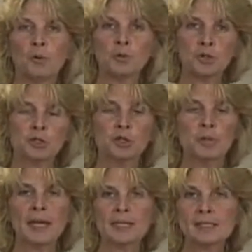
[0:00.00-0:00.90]
took your
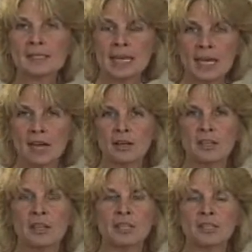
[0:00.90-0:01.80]
pants down,
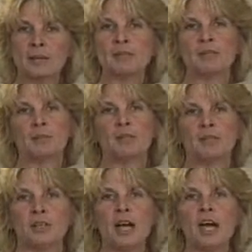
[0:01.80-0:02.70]
a lot of times in the middle
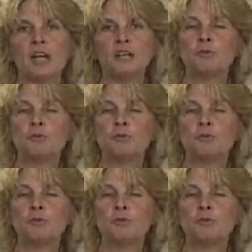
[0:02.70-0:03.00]
of the night,